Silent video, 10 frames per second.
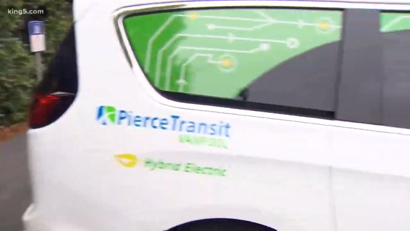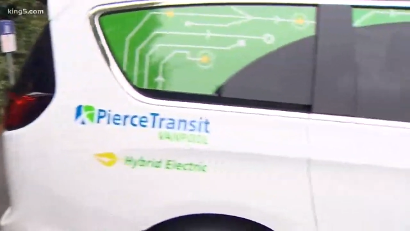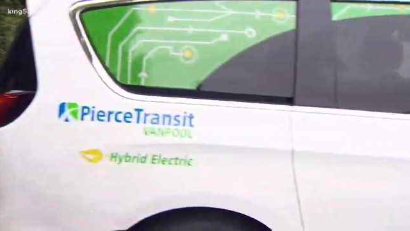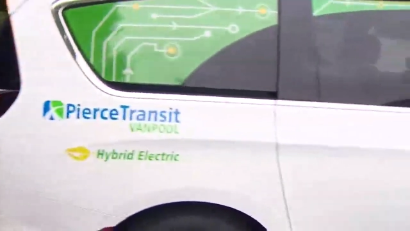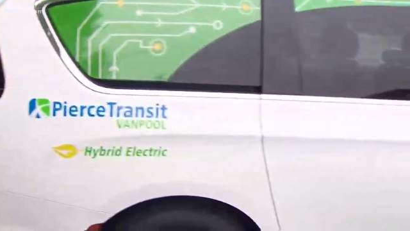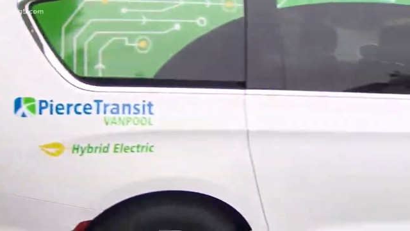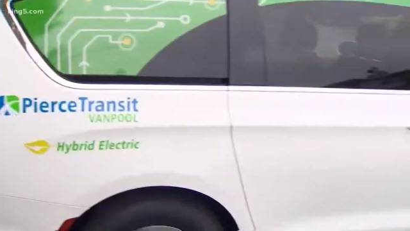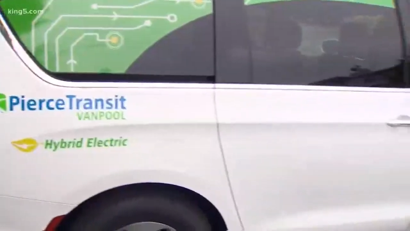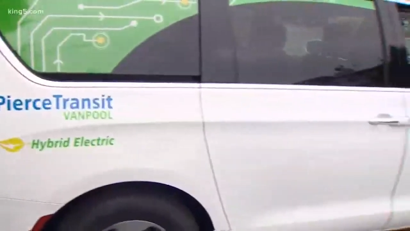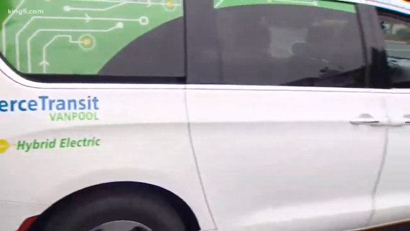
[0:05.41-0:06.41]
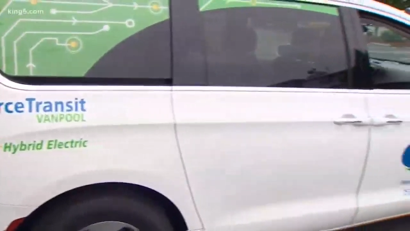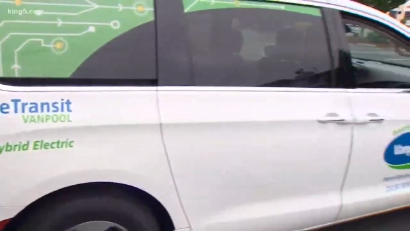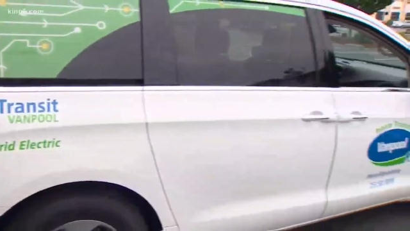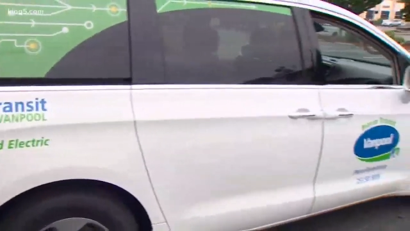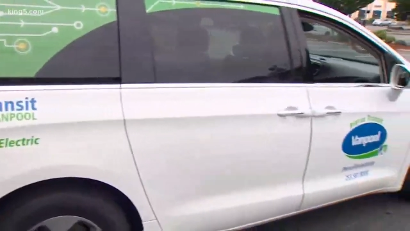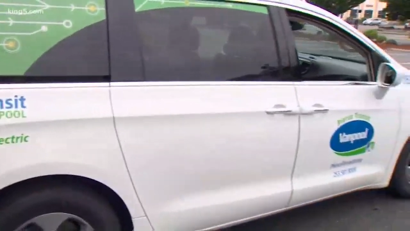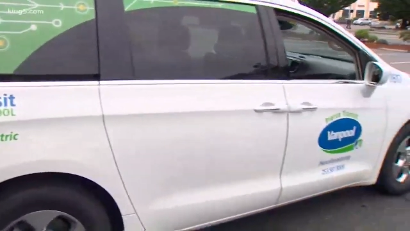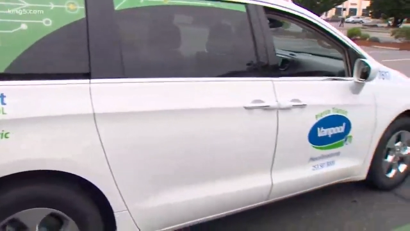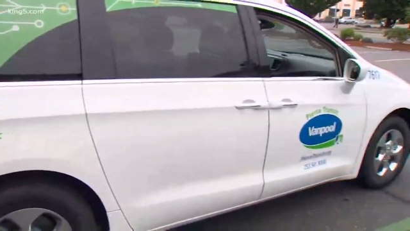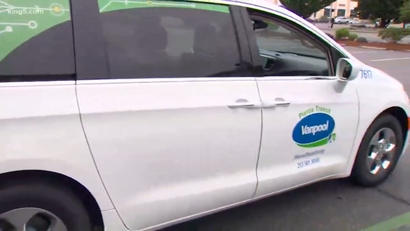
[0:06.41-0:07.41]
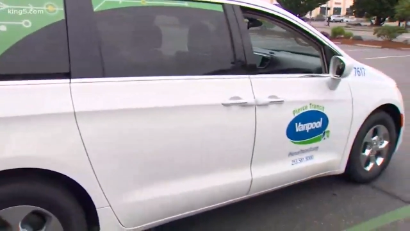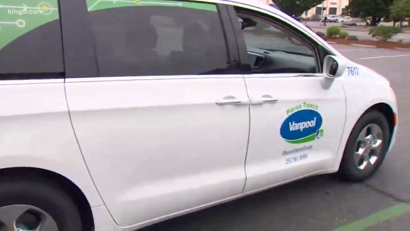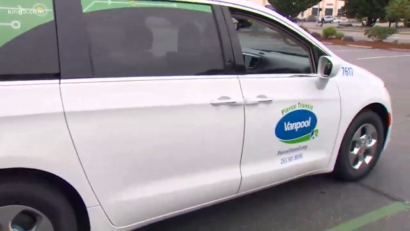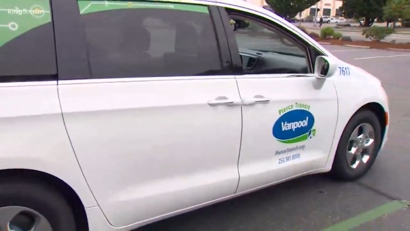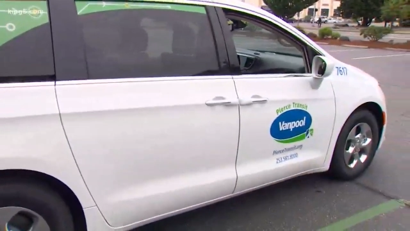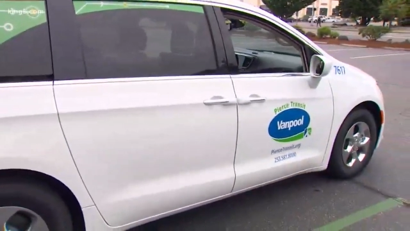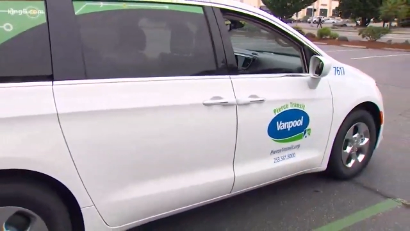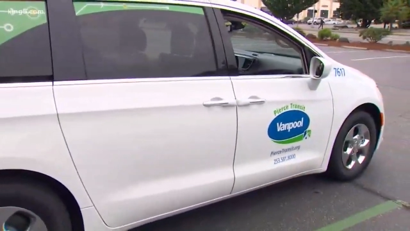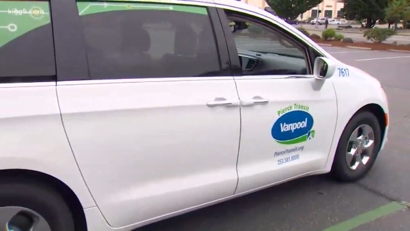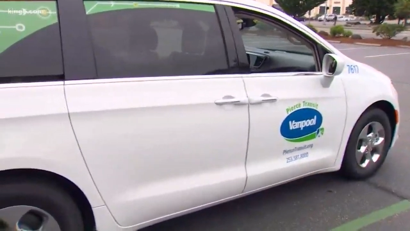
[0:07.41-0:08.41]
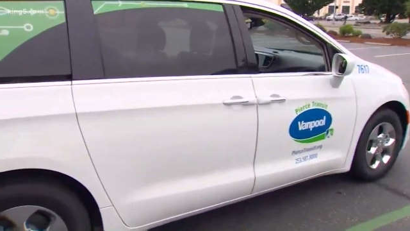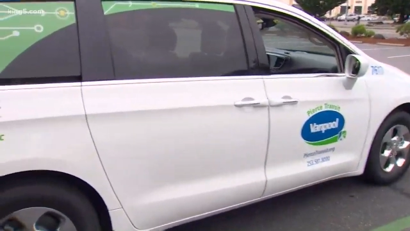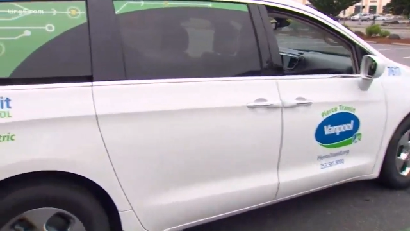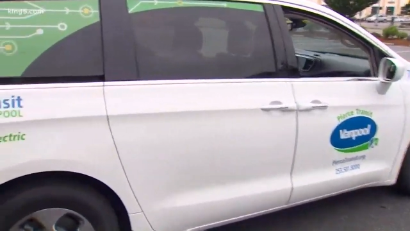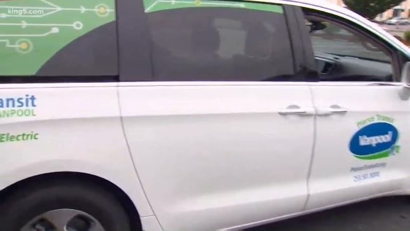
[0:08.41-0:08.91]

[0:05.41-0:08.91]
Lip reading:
[unreadable: no face in view]